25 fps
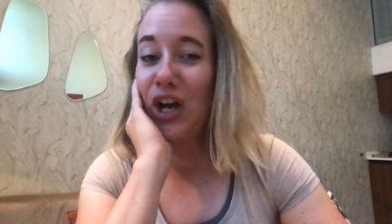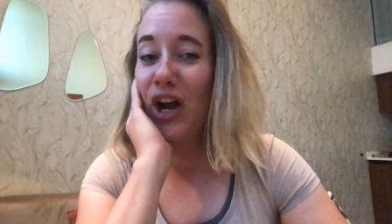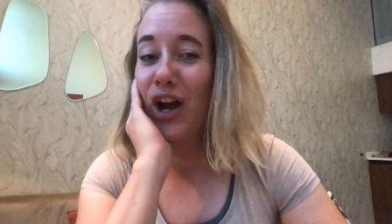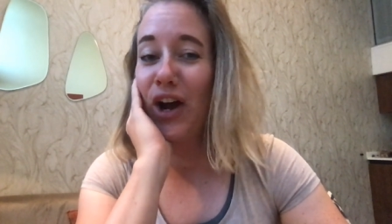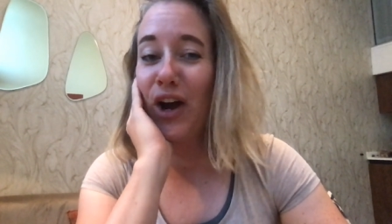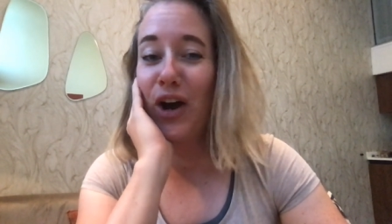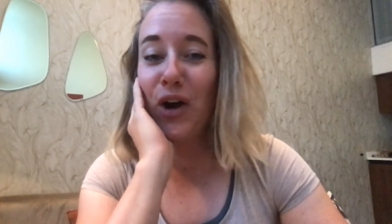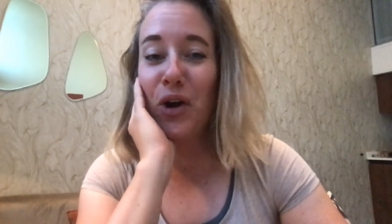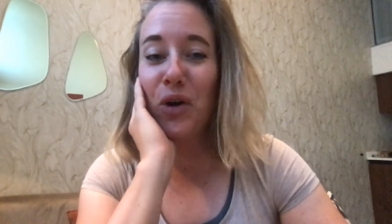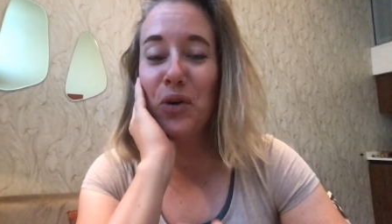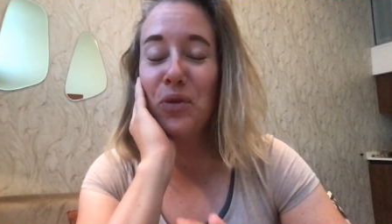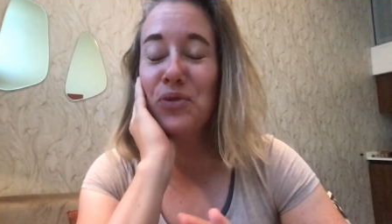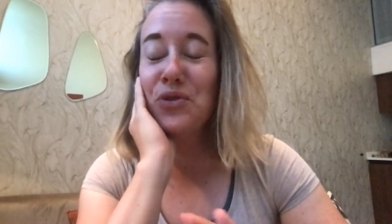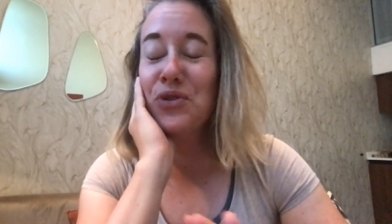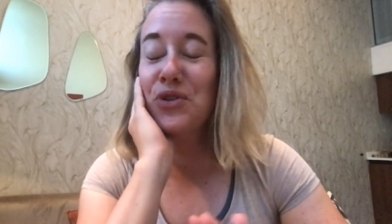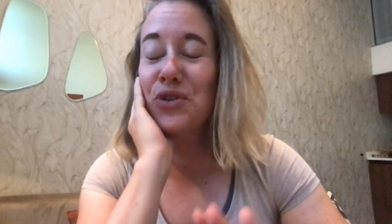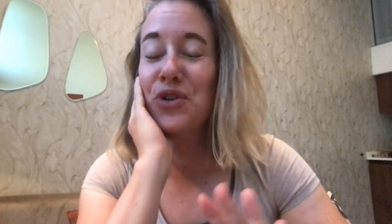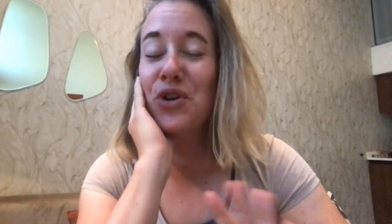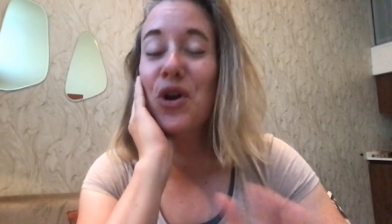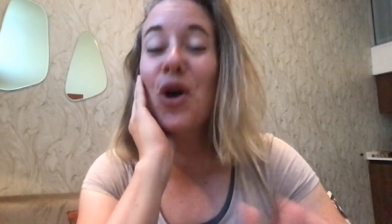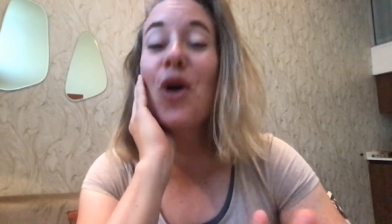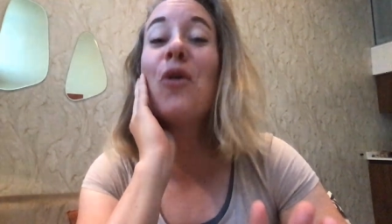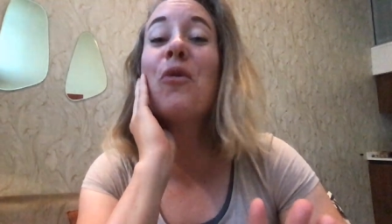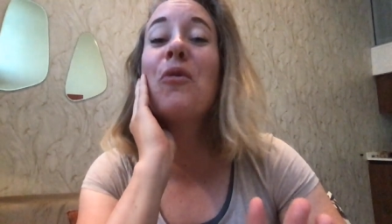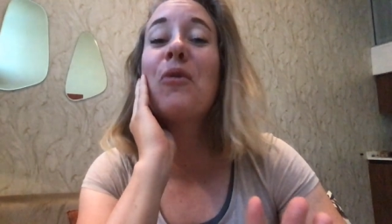Oh
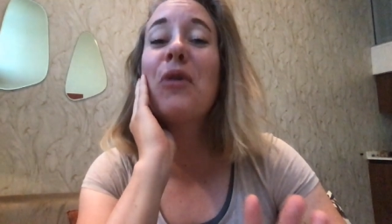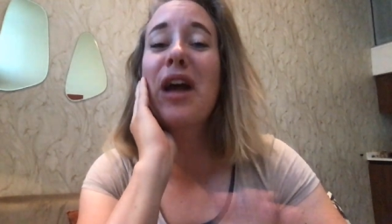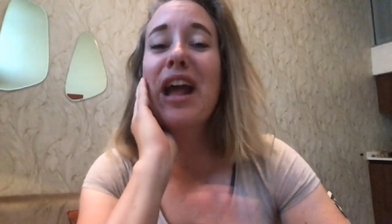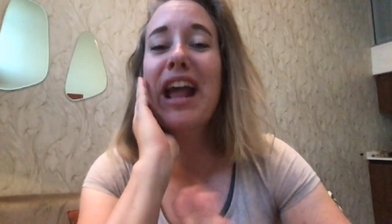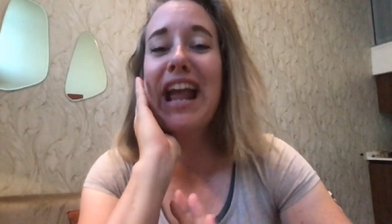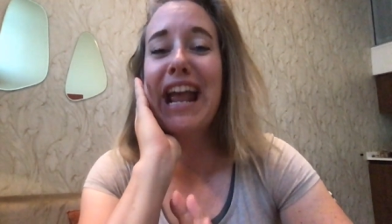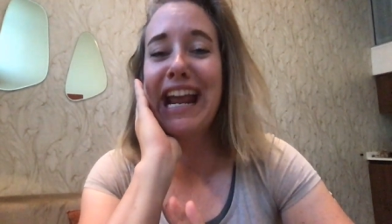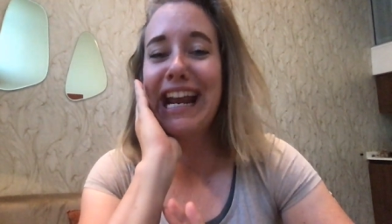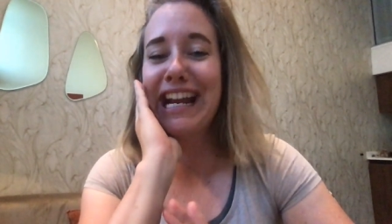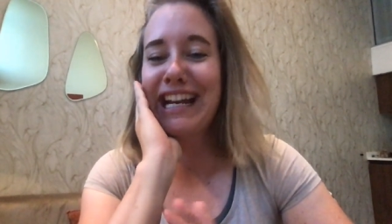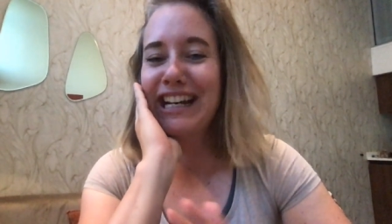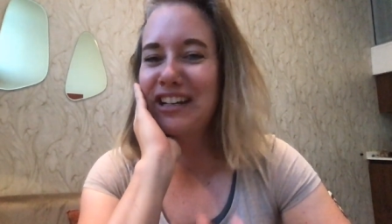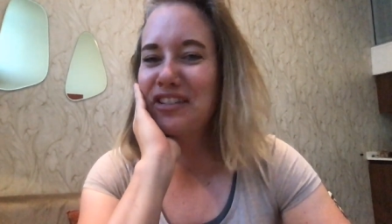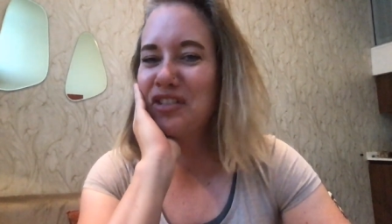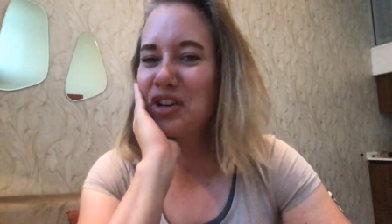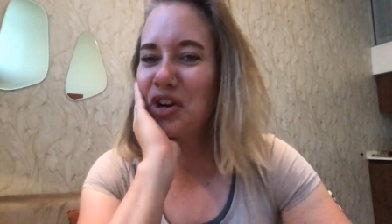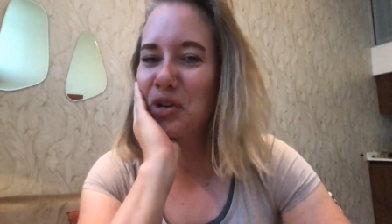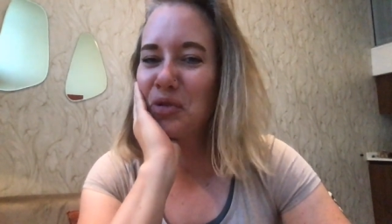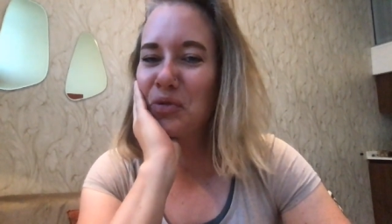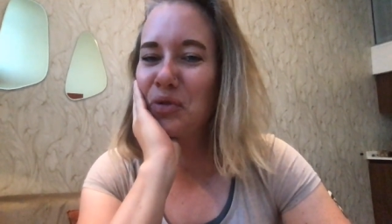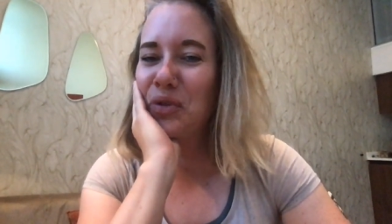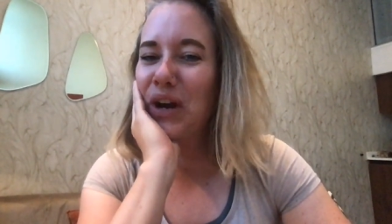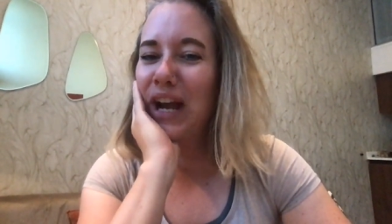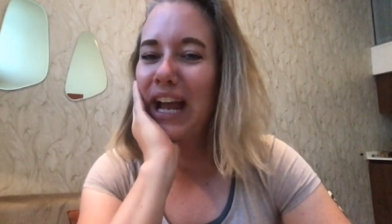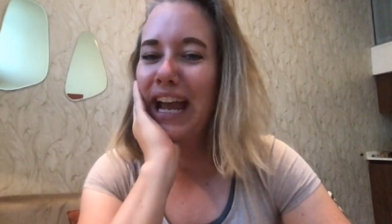no way, no
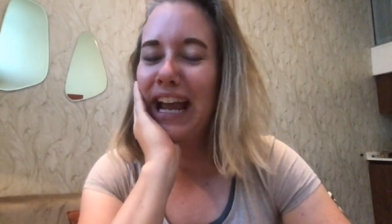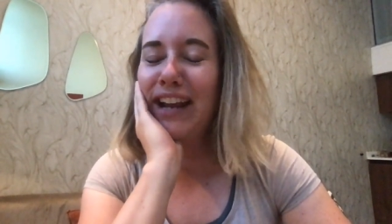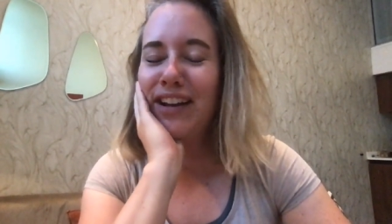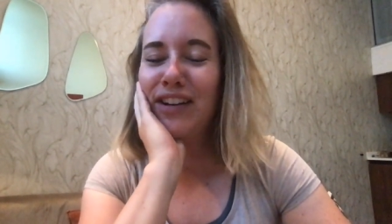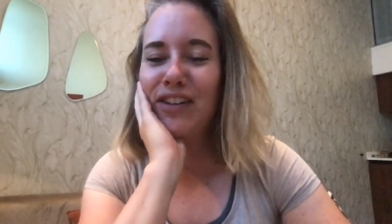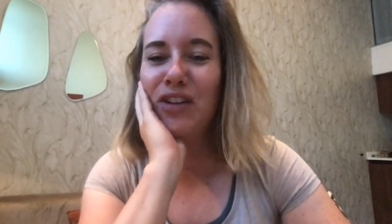way.